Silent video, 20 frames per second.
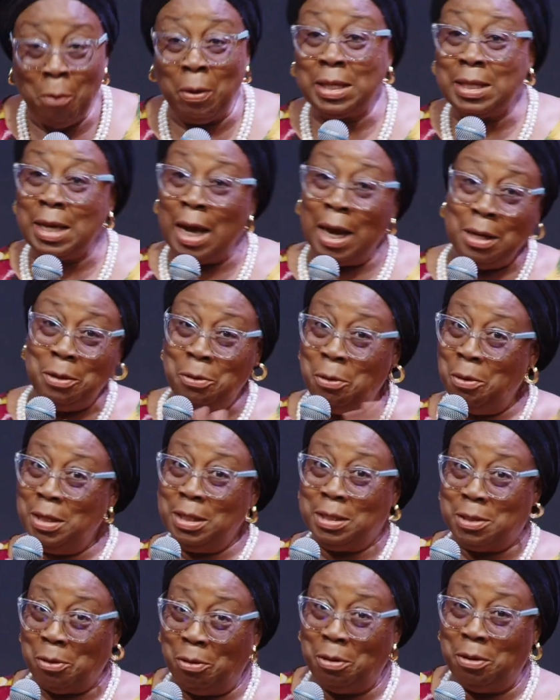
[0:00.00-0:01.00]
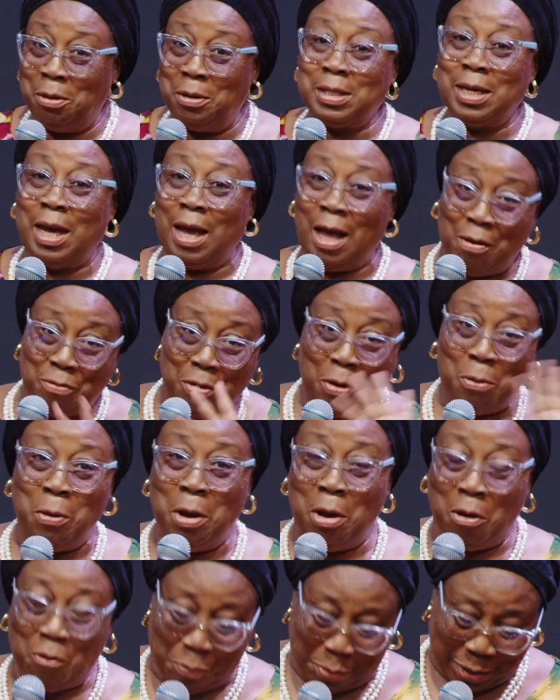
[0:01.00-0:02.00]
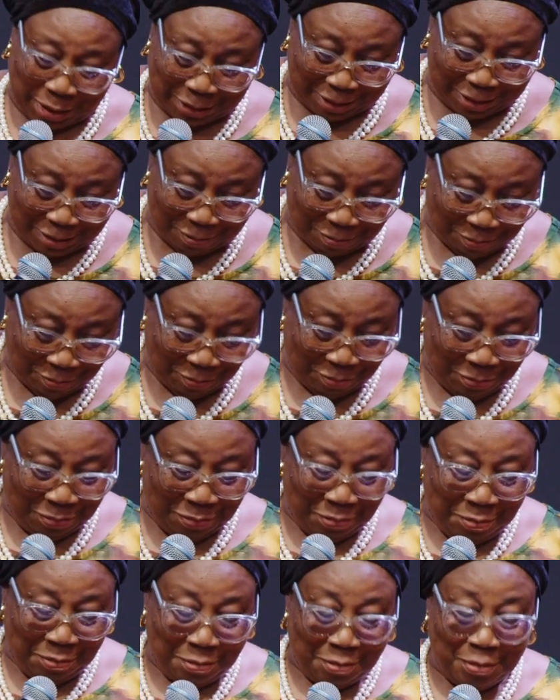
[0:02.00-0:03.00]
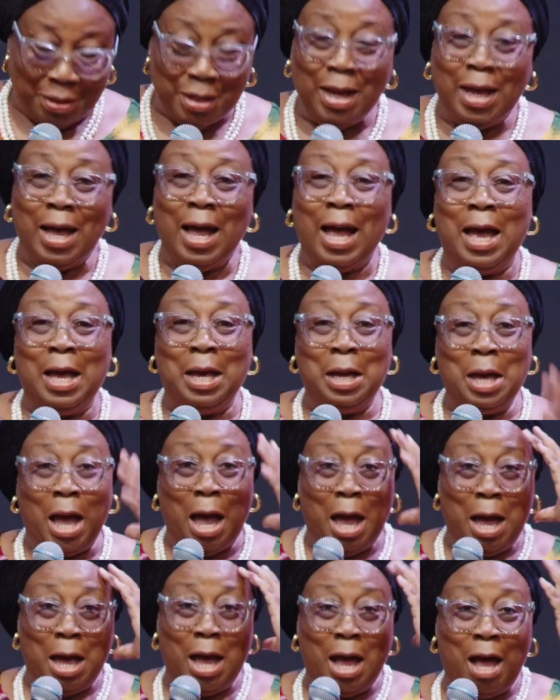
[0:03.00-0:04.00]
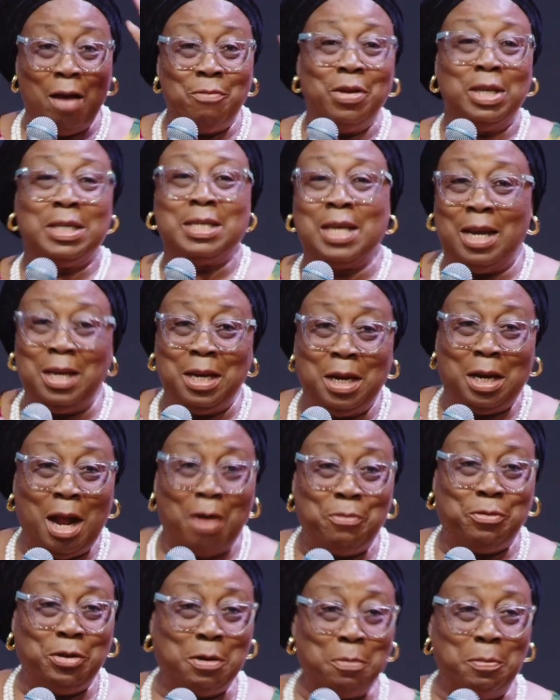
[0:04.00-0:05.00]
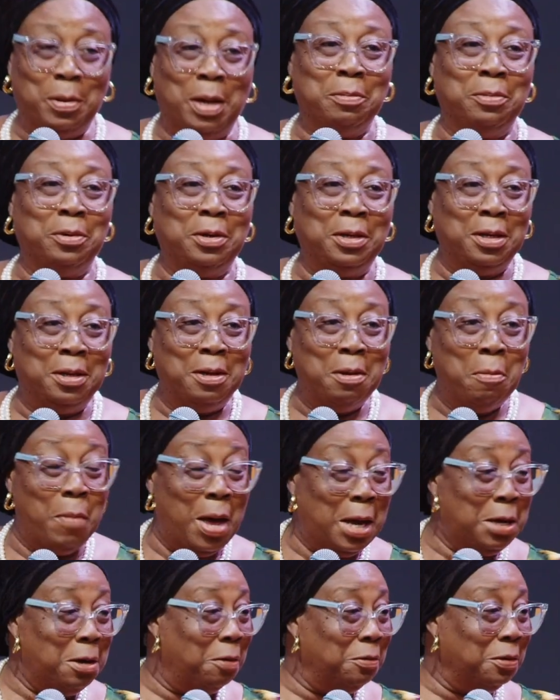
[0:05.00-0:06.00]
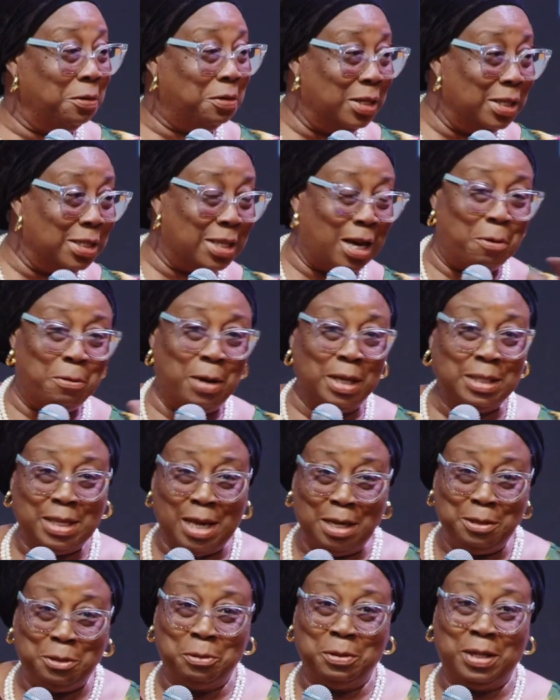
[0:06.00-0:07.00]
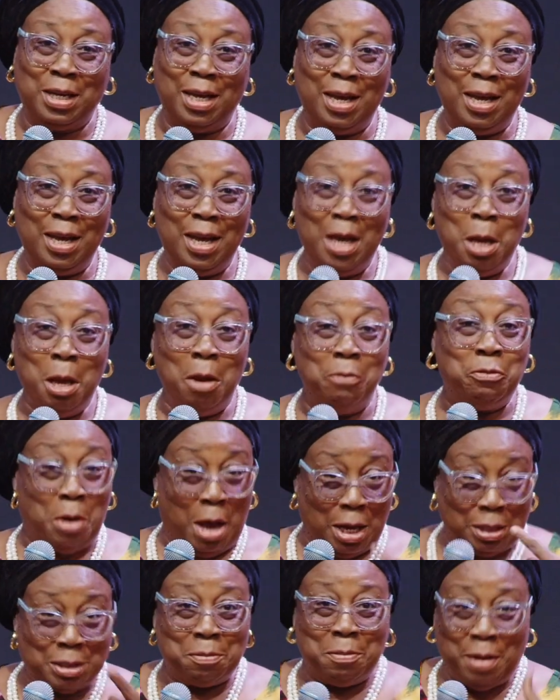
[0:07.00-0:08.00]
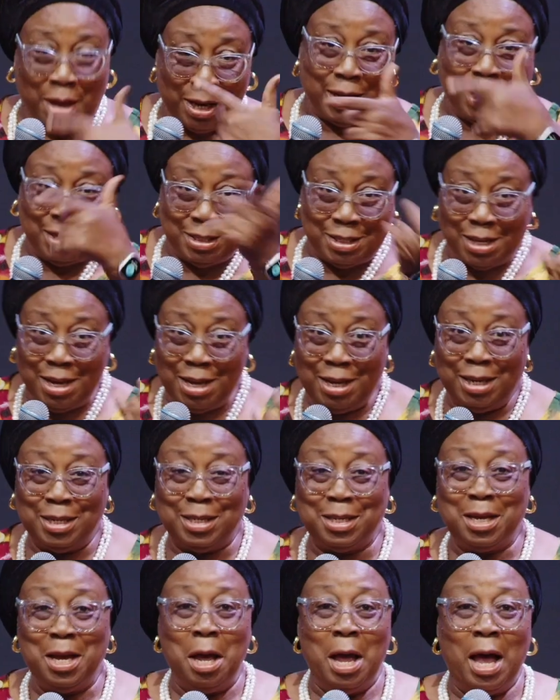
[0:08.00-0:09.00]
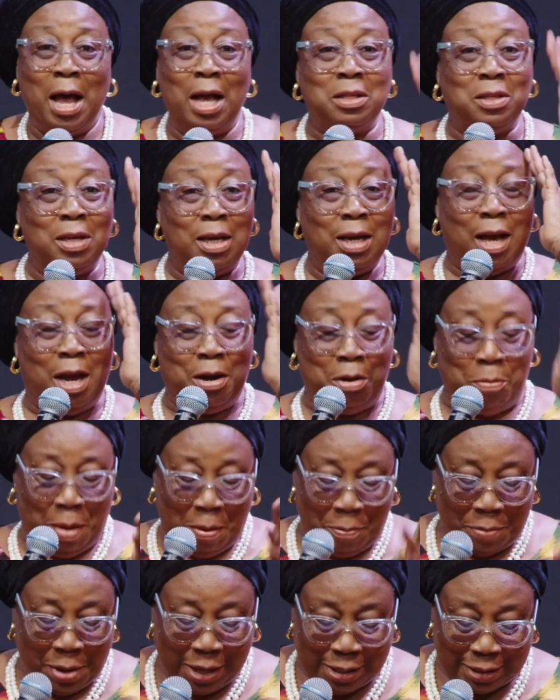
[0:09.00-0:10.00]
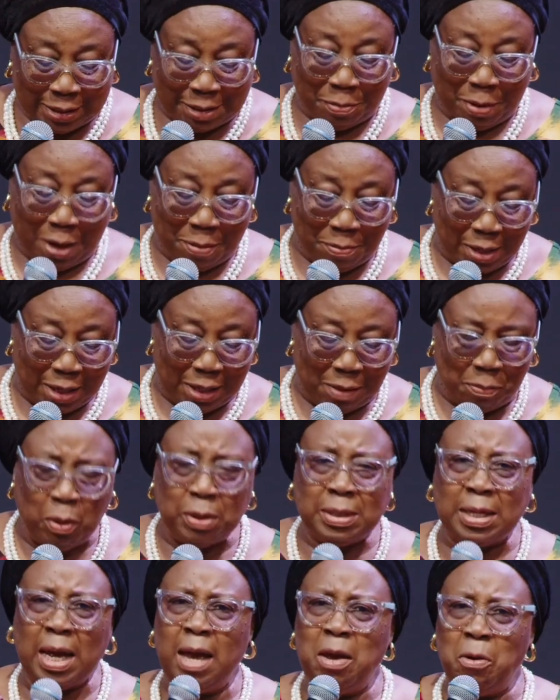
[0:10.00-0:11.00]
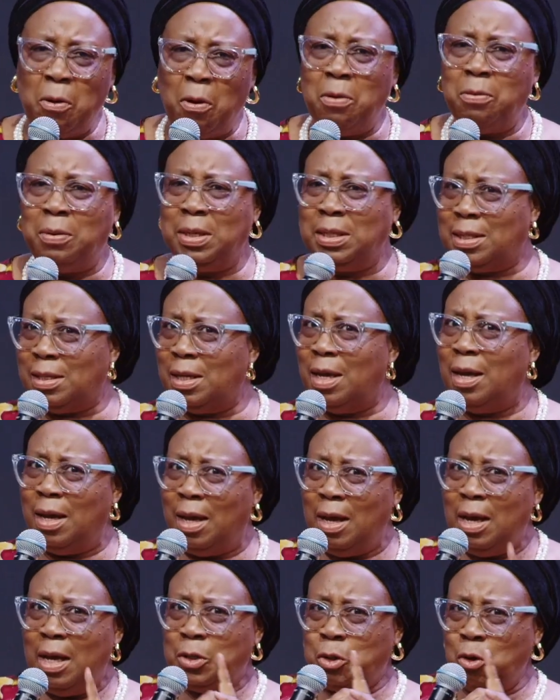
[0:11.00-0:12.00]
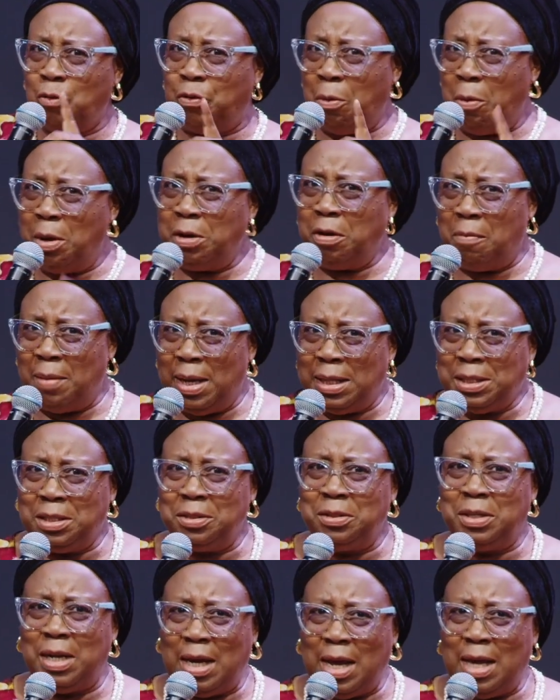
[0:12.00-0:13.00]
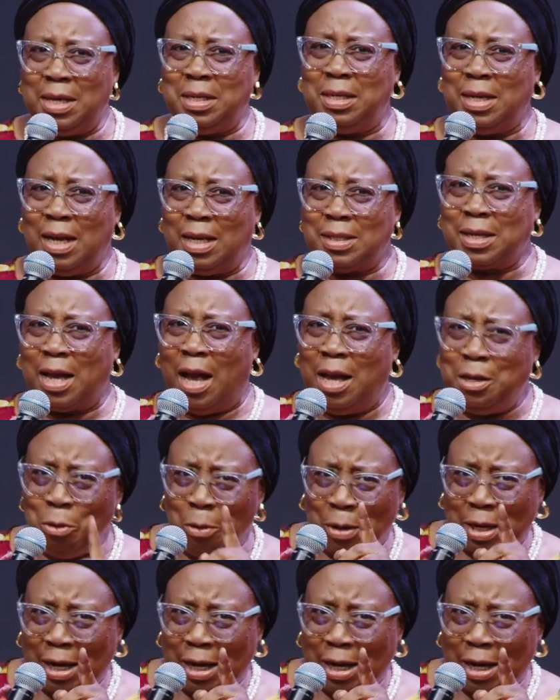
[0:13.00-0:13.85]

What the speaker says: Whether I know it or not, I have a way of passing. I have a telegraphic memory. Many of the things that were said today, If you ask me, I can say it. I think I remember it in my mind. But I always say, so for one of my children, I did ask her, are you